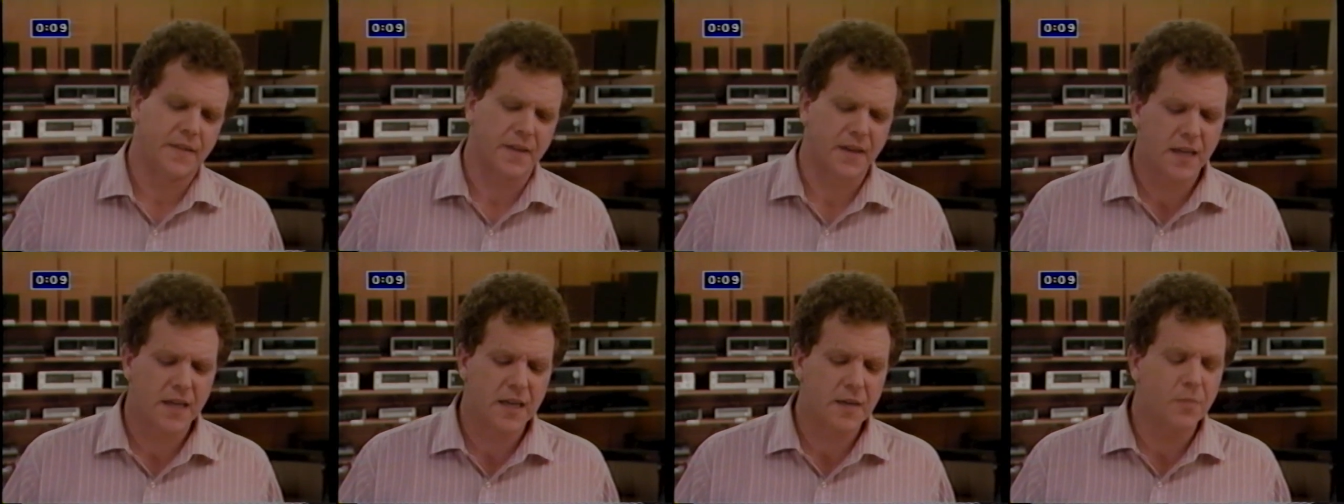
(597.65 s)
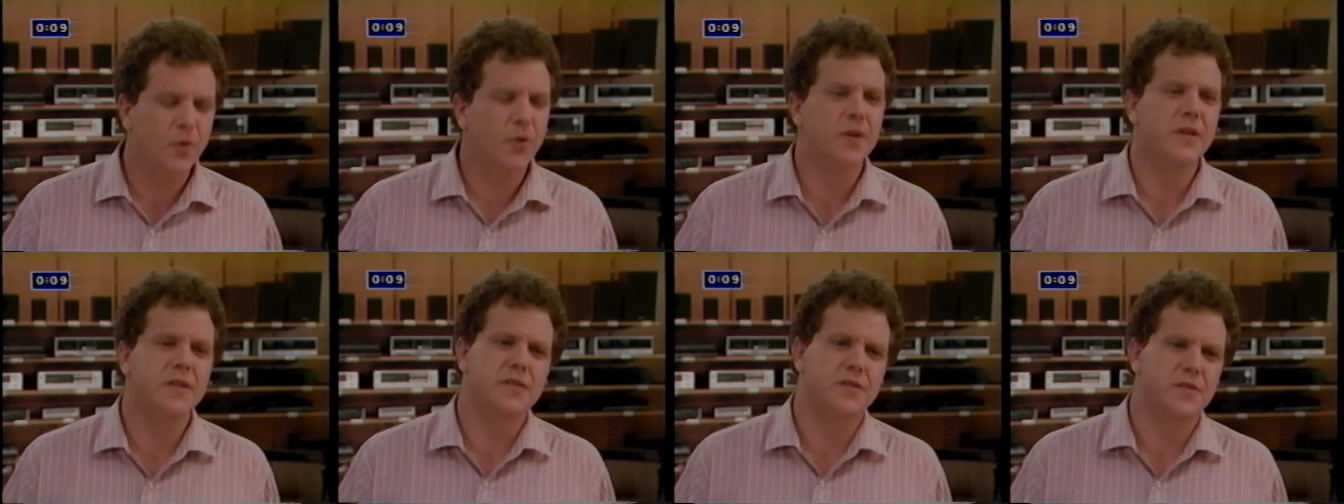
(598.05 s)
The
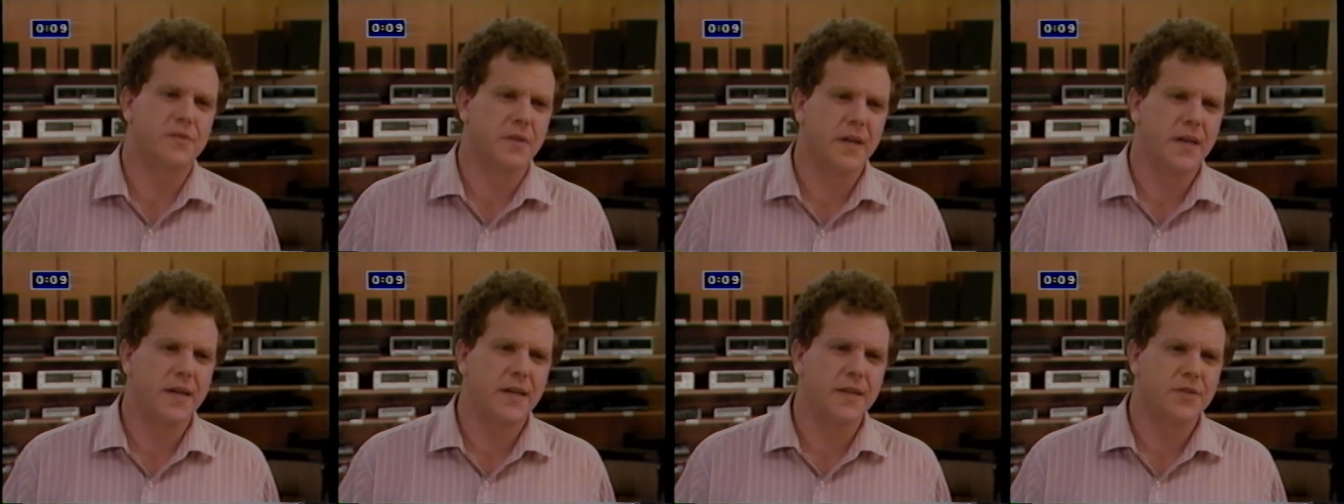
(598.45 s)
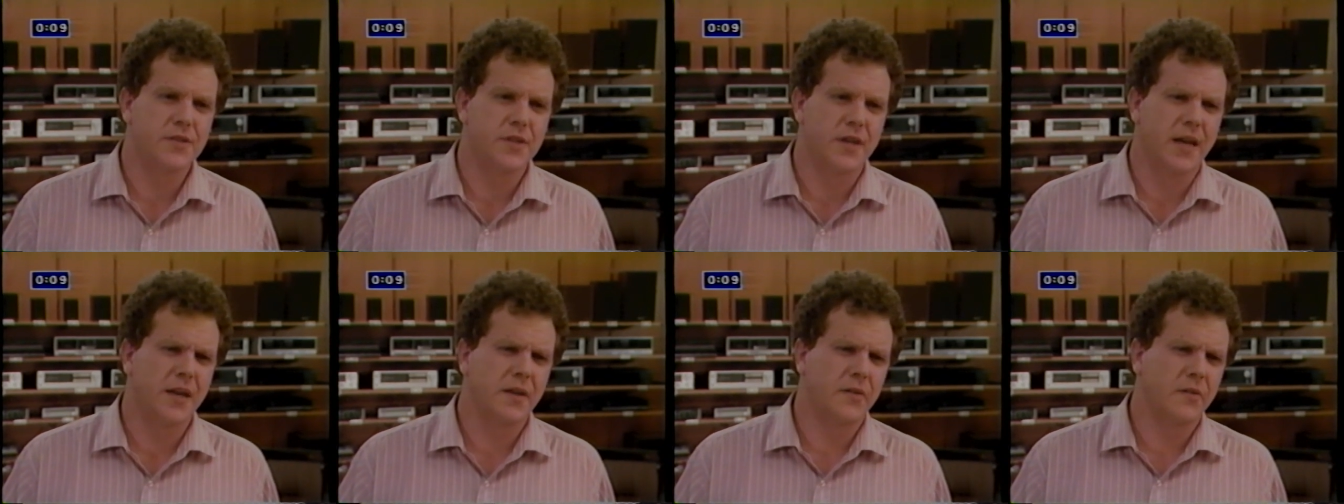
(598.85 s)
keyboard is
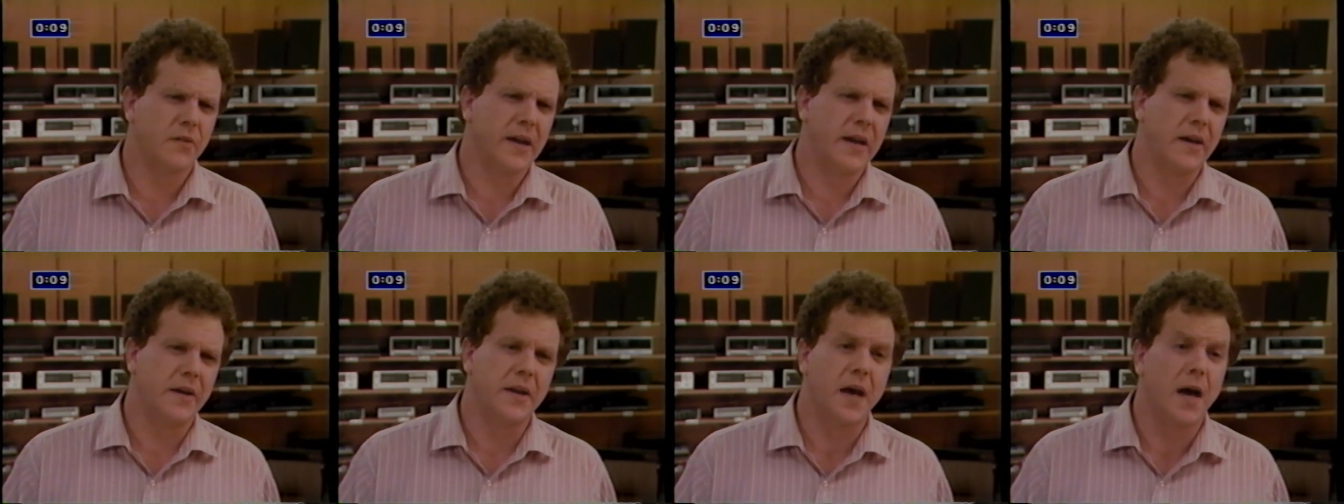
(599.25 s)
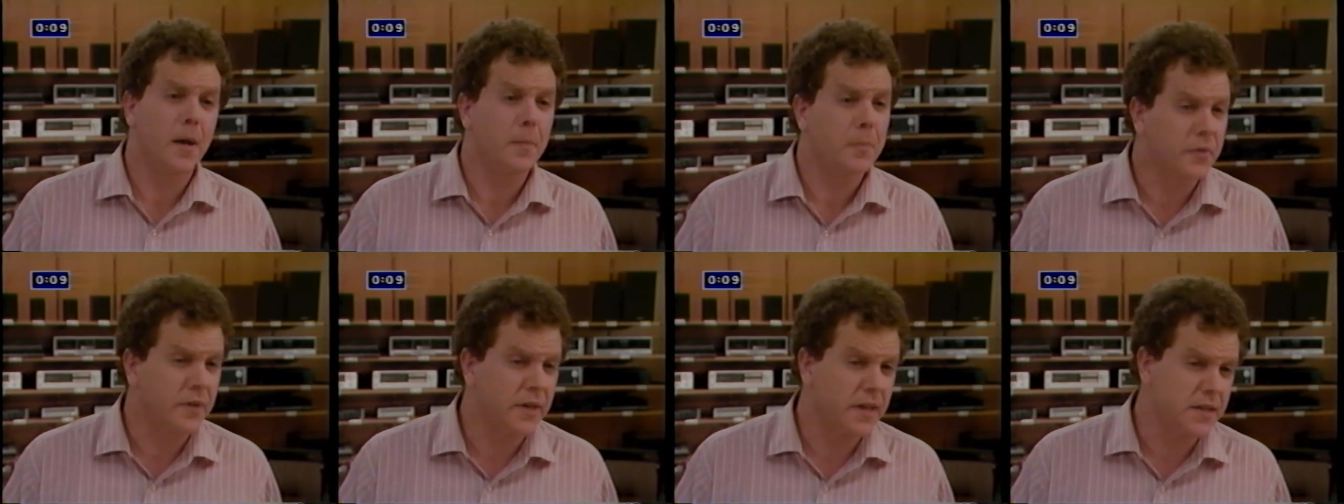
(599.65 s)
strange, and I don't know how it
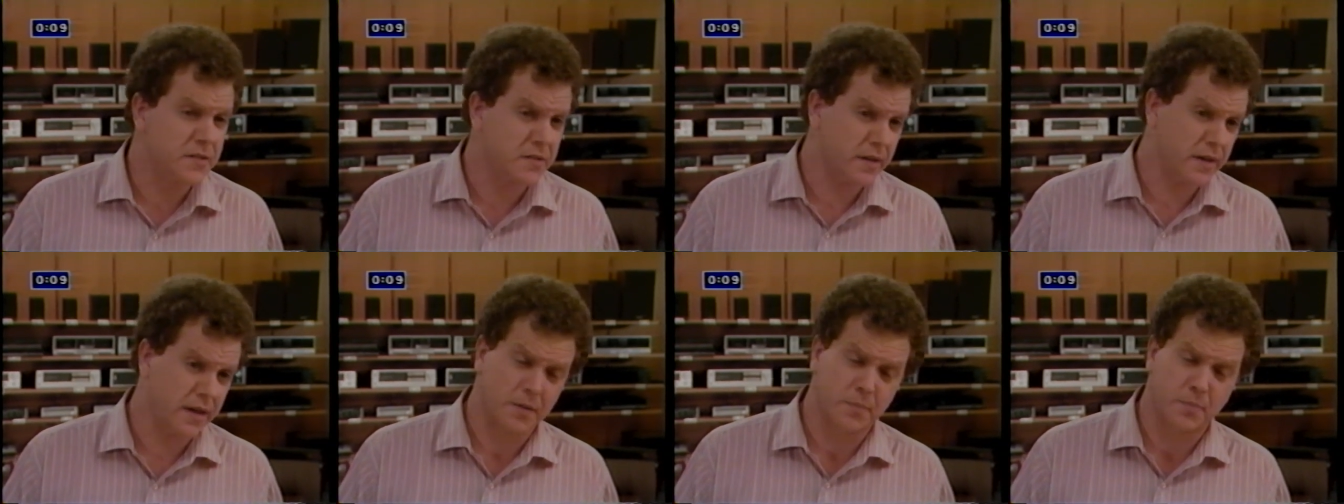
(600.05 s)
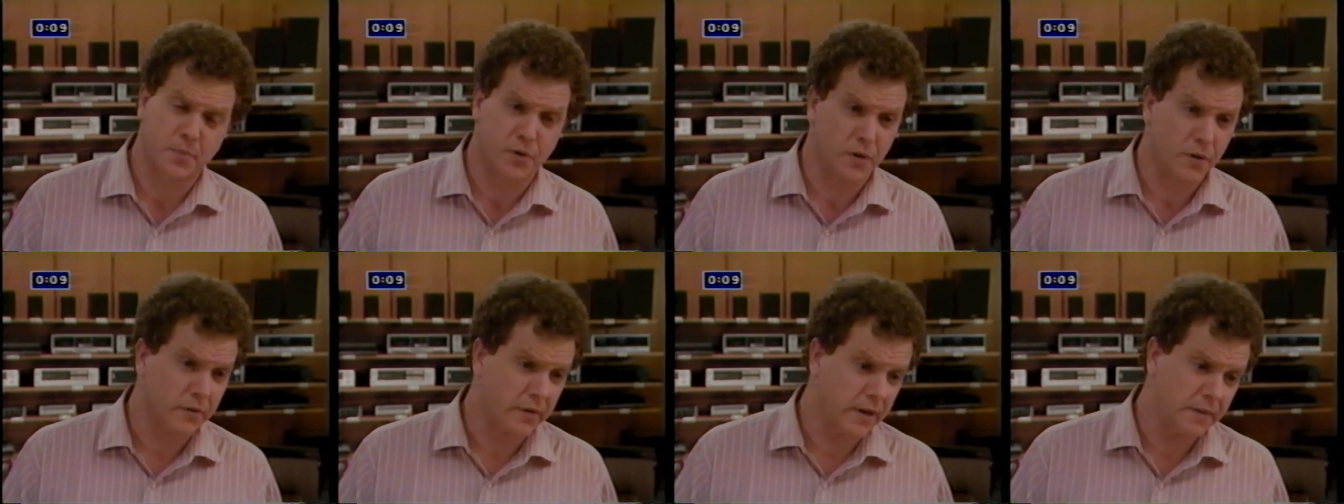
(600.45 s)
operates or how to
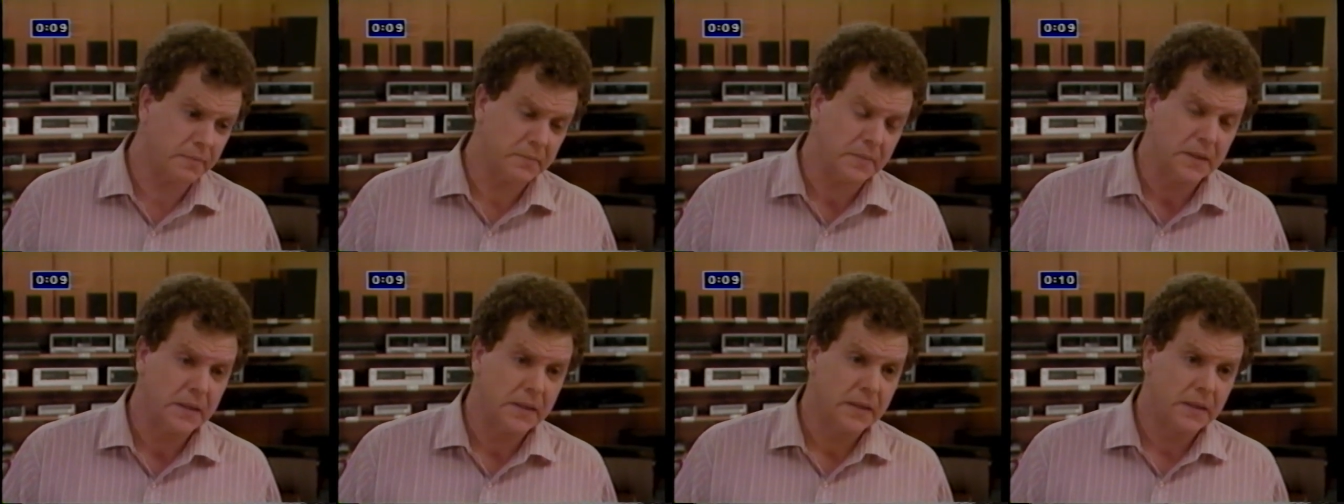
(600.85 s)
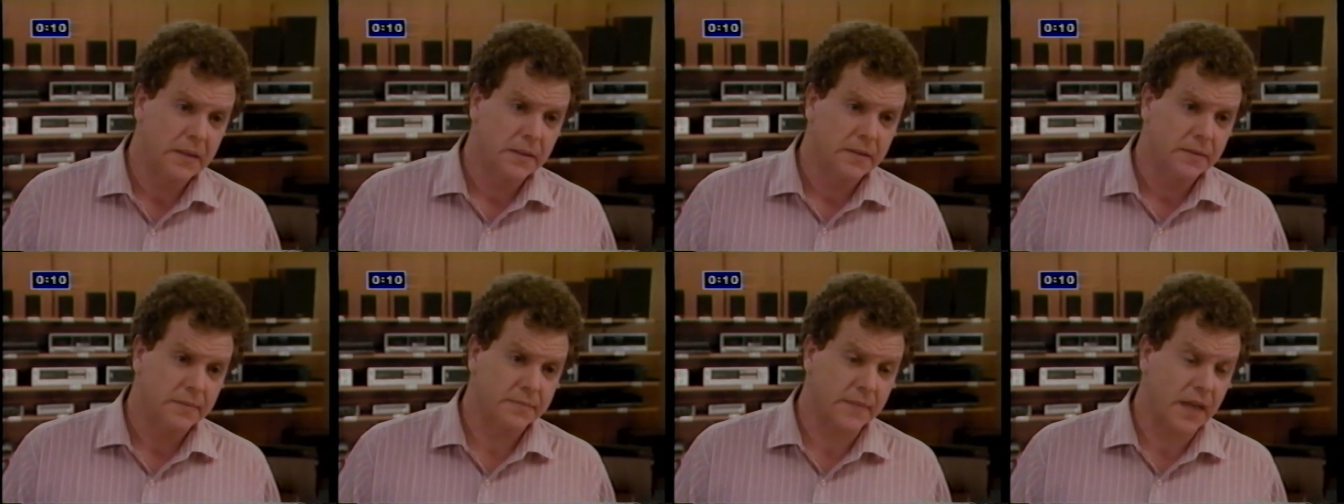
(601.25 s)
program.
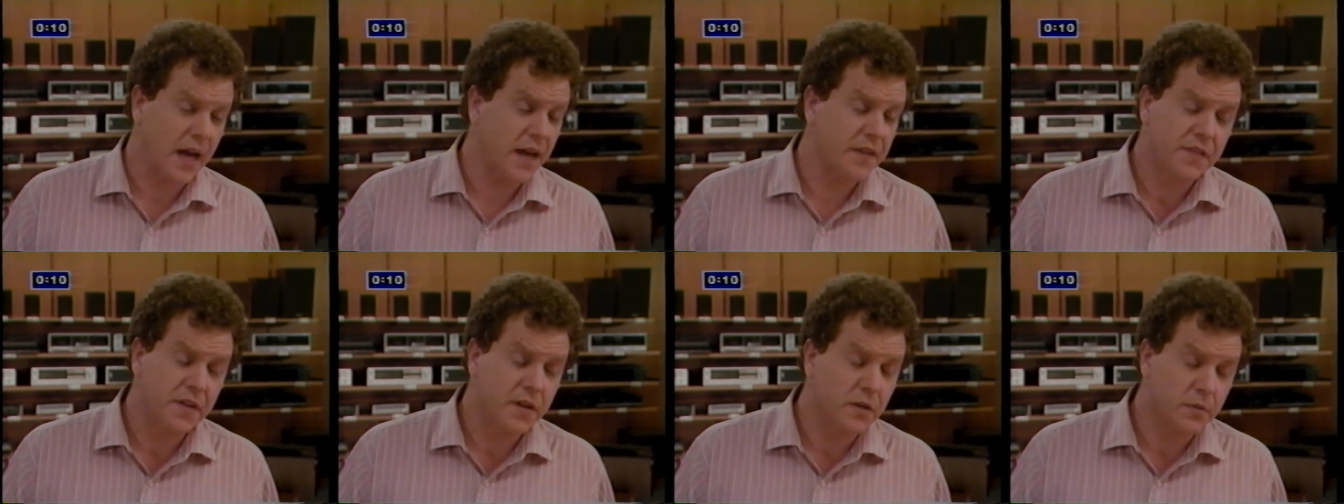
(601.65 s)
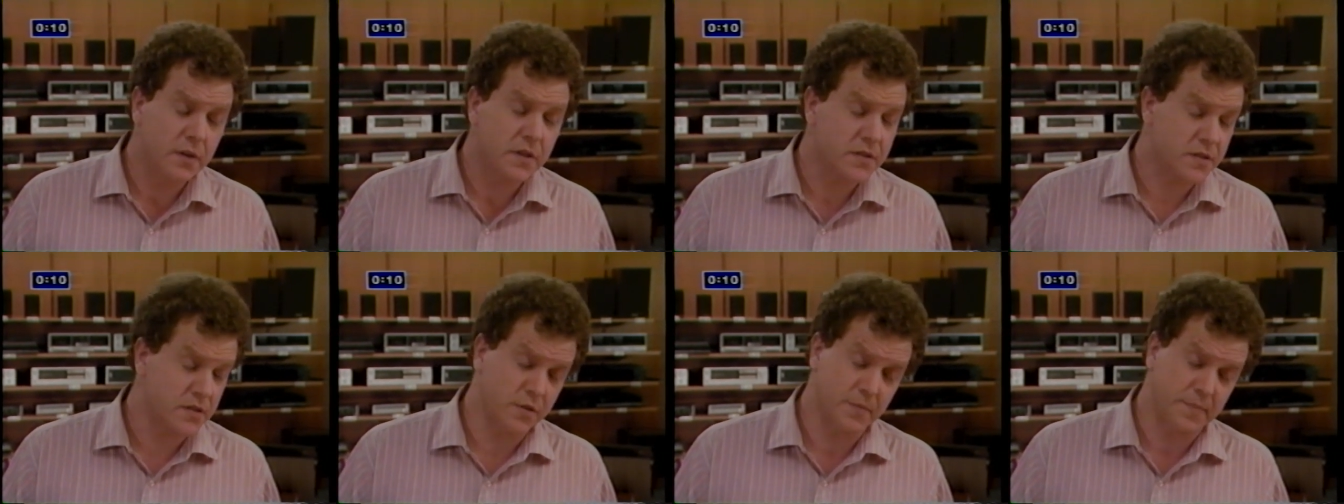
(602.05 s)
I feel
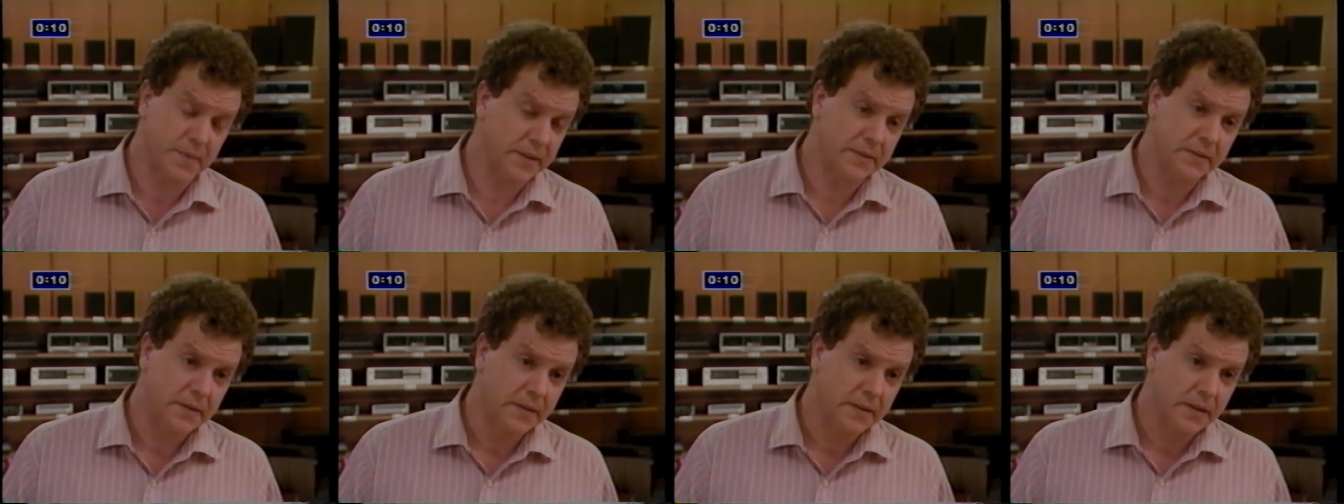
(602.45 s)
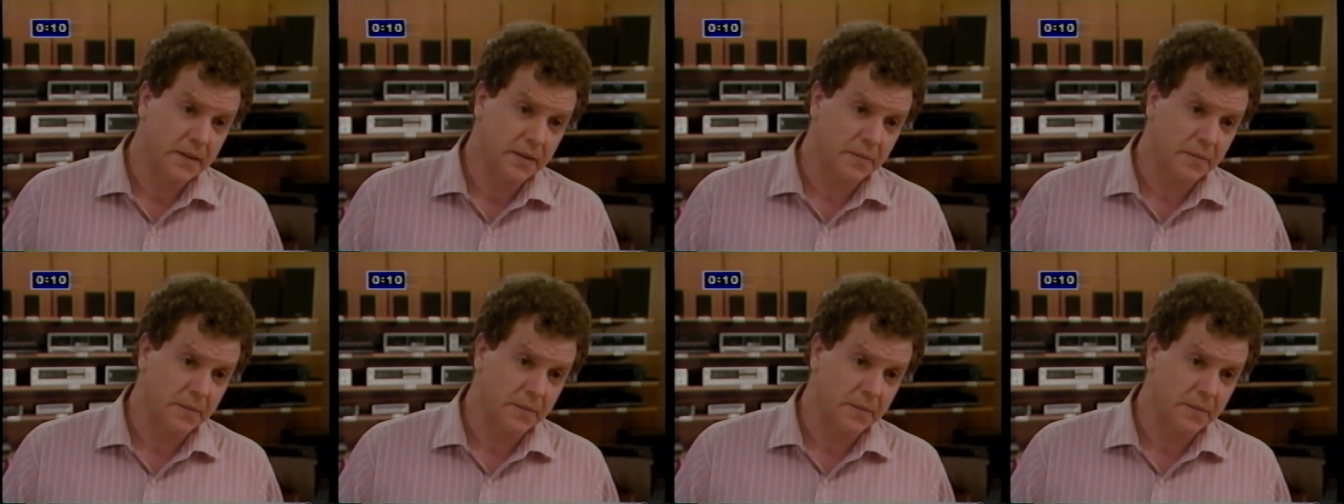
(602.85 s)
real stupid.